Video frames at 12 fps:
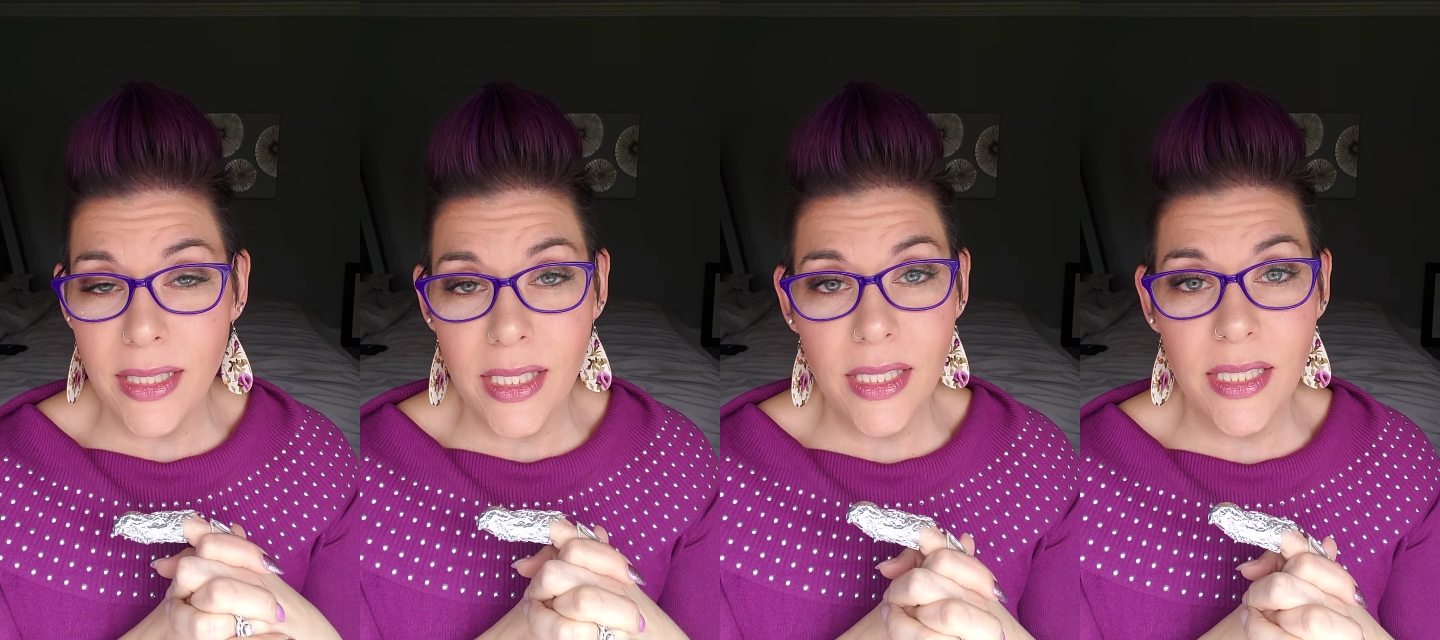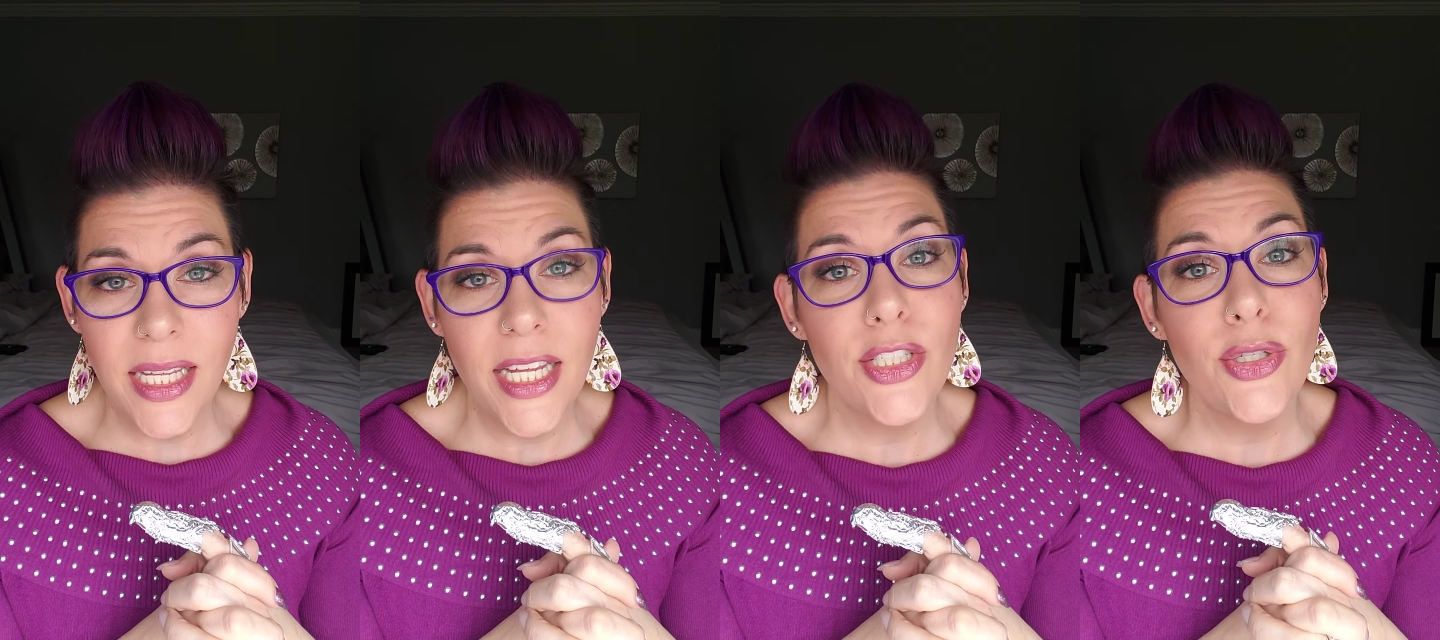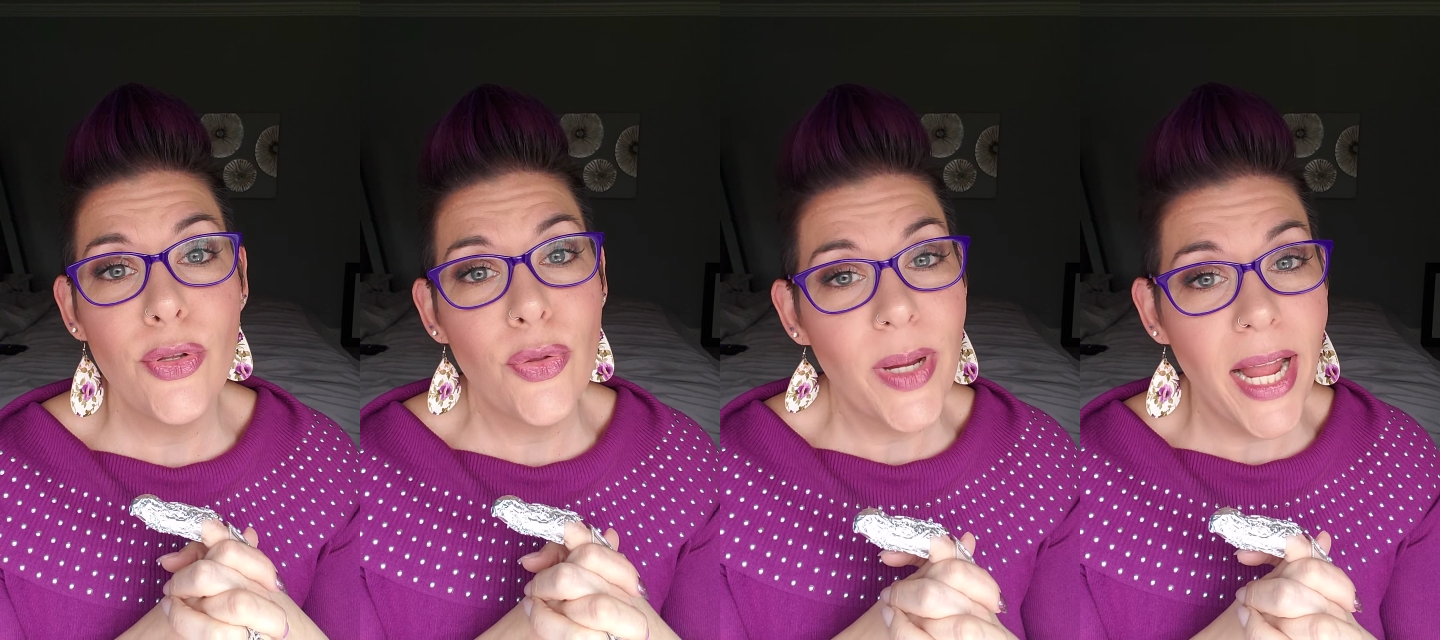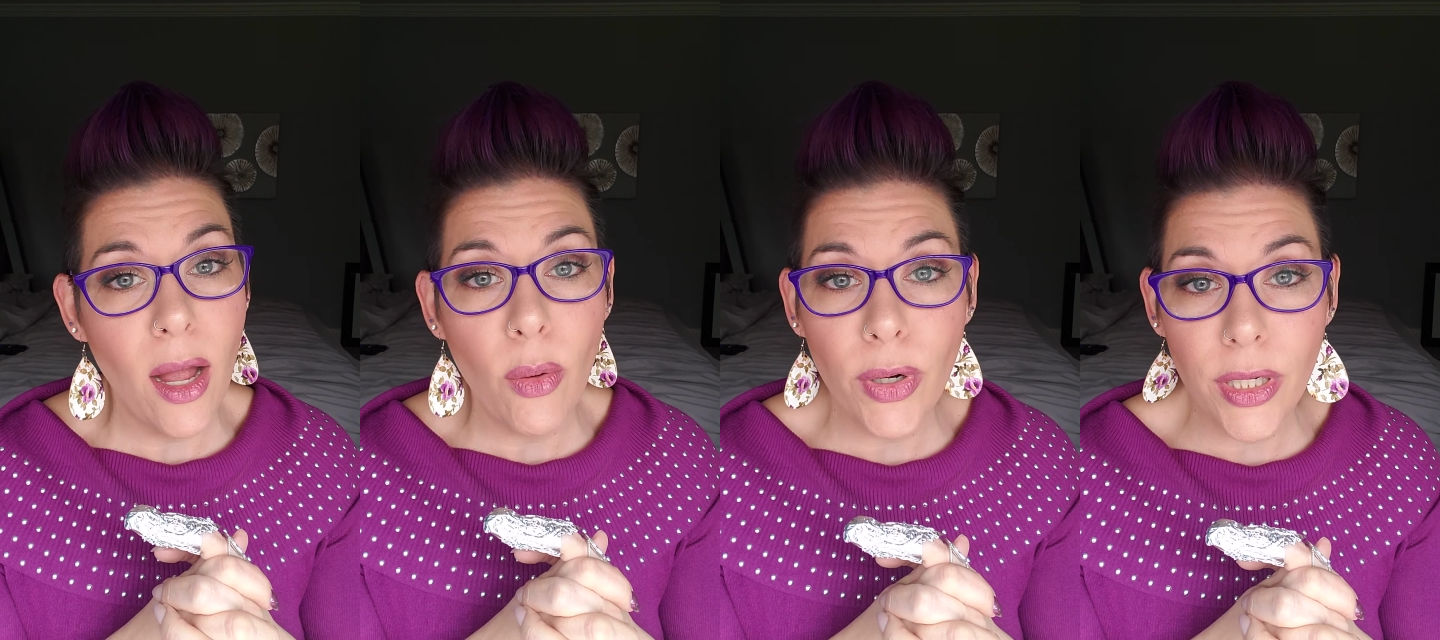It could take 2 to 3
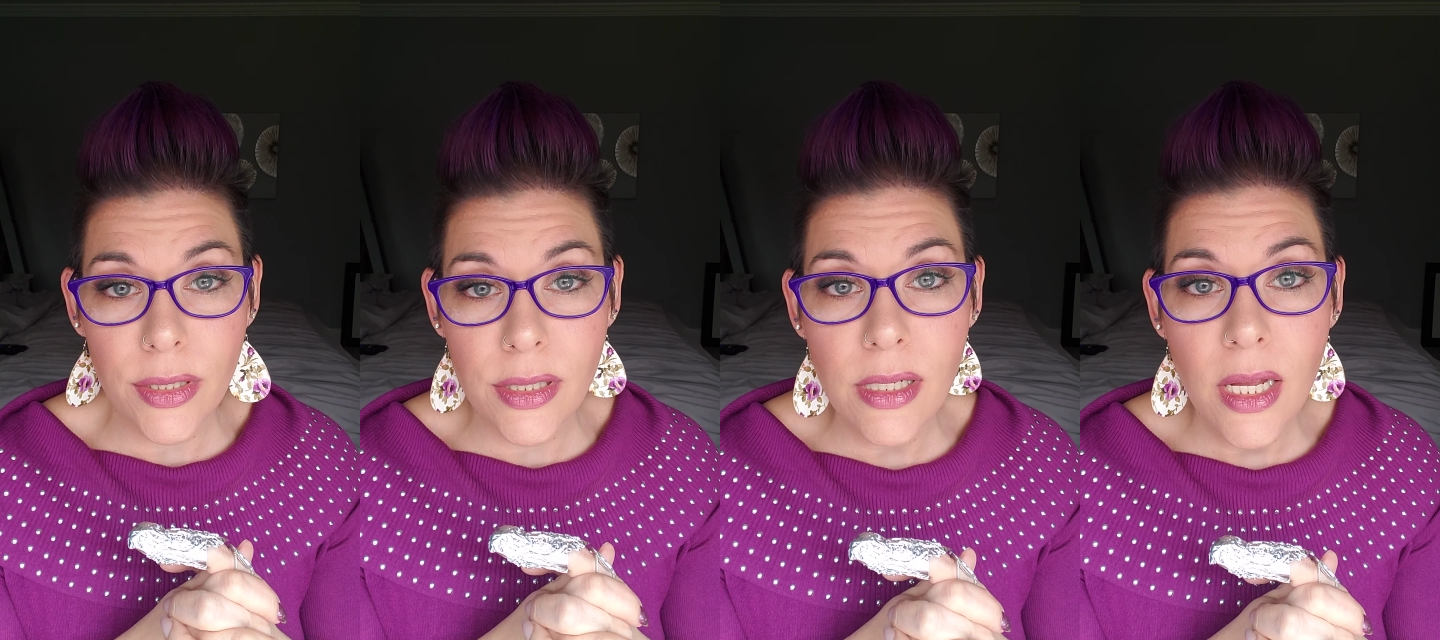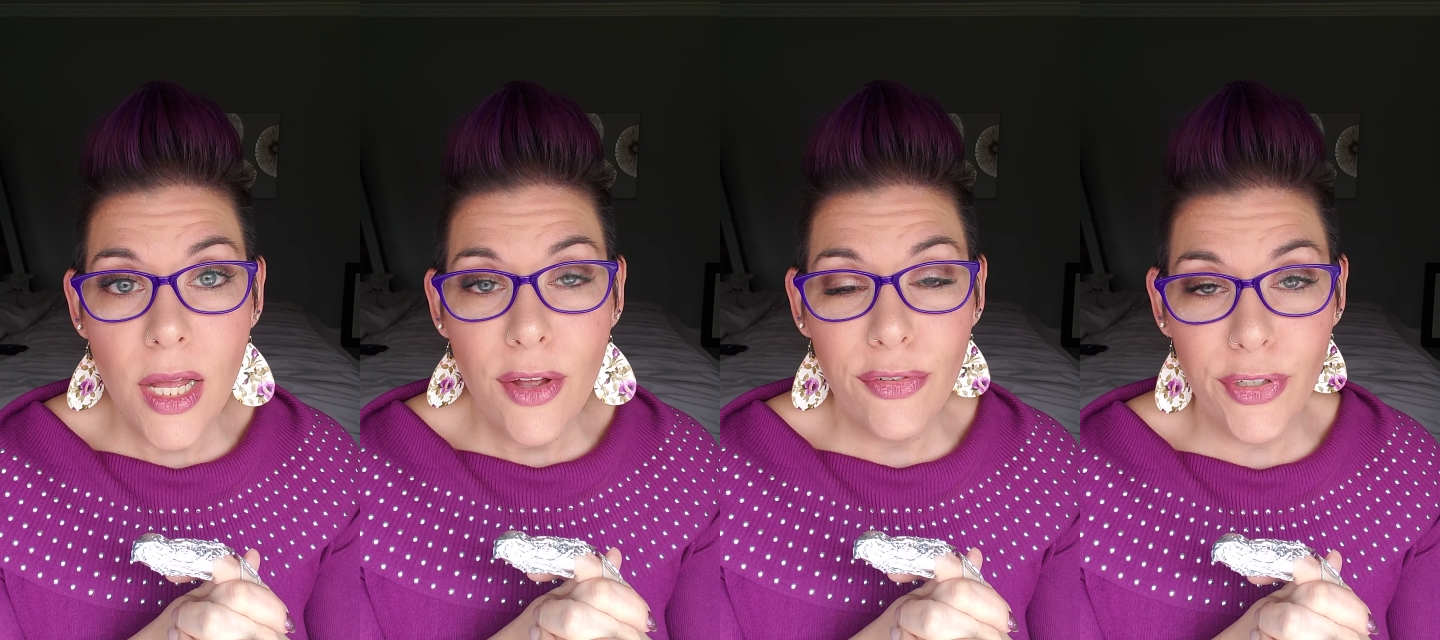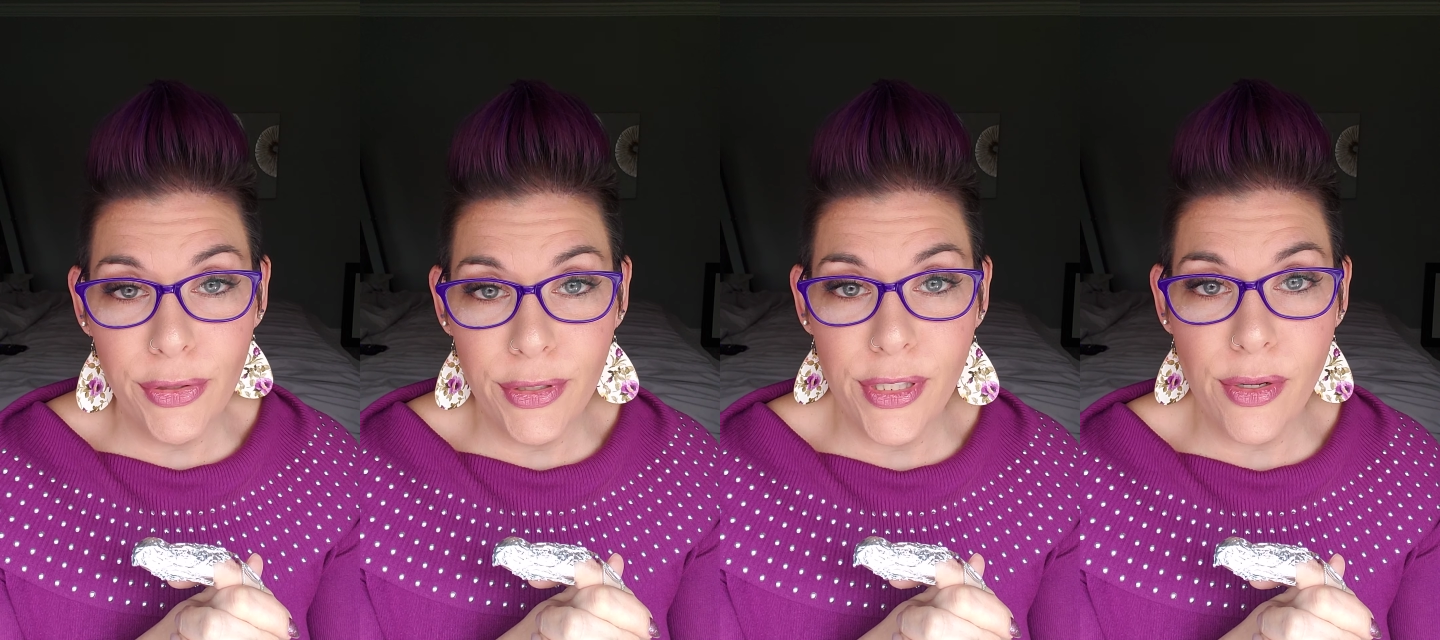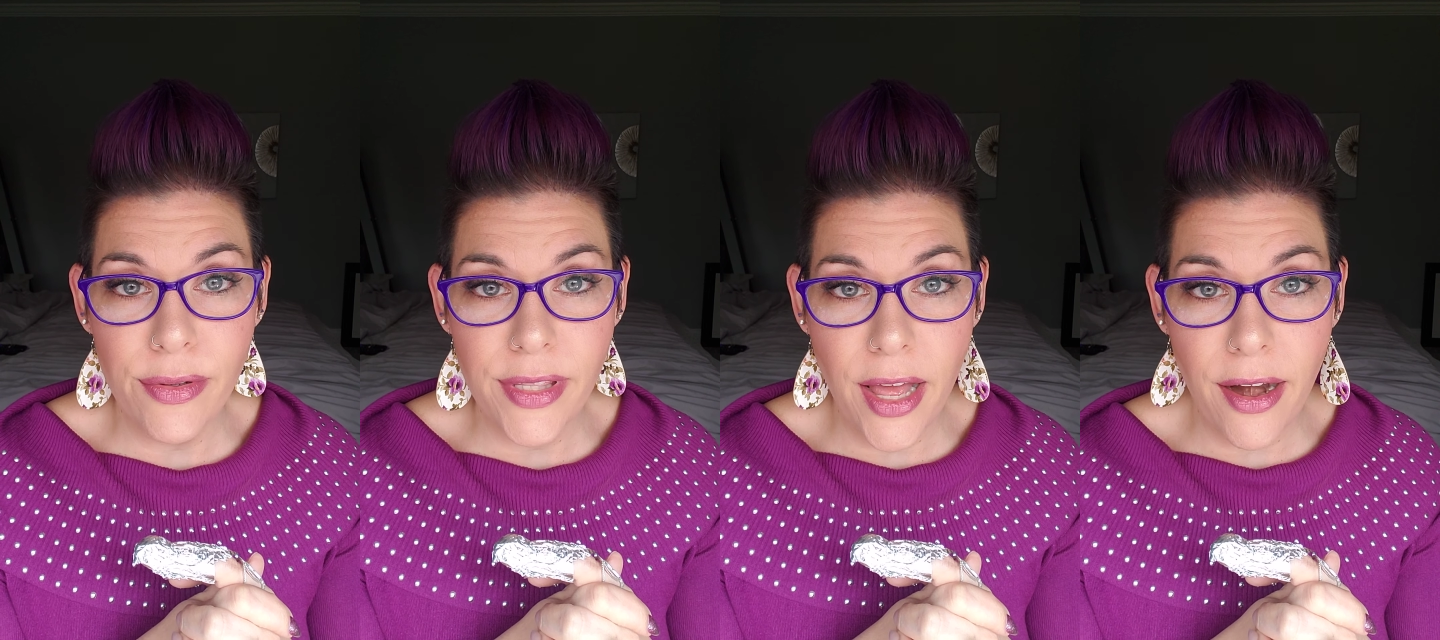hours for you to
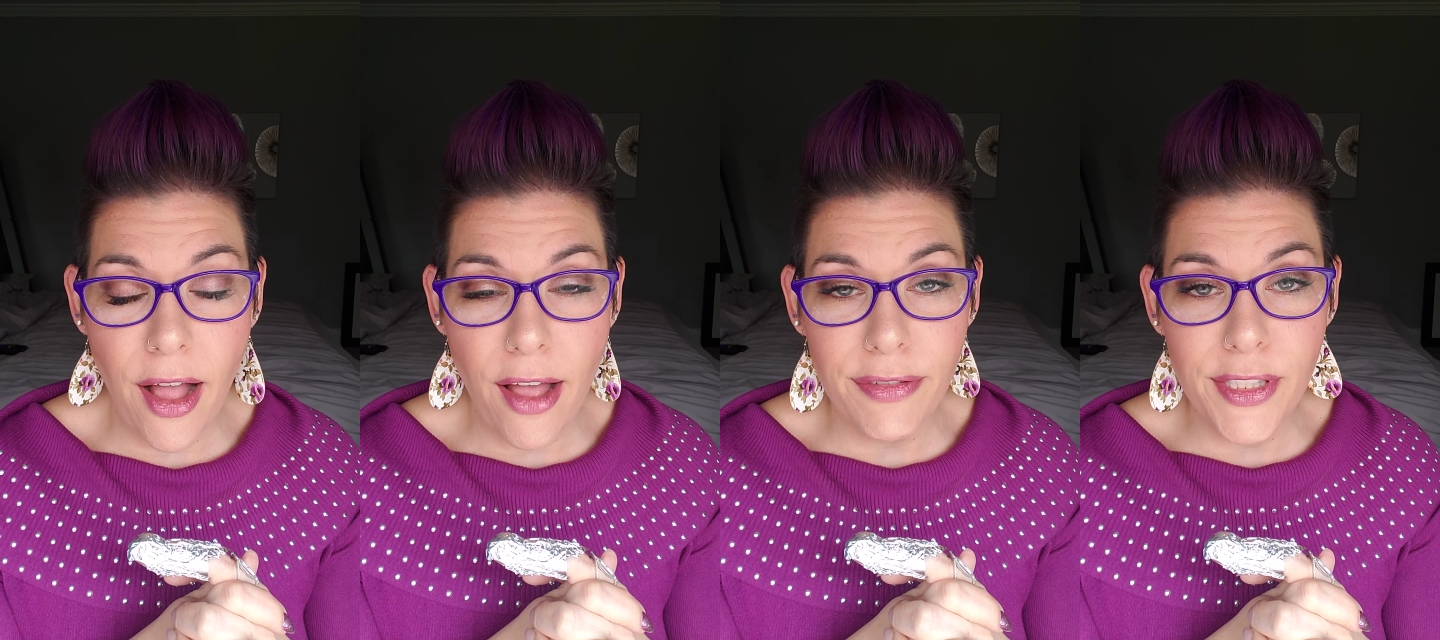soak that off.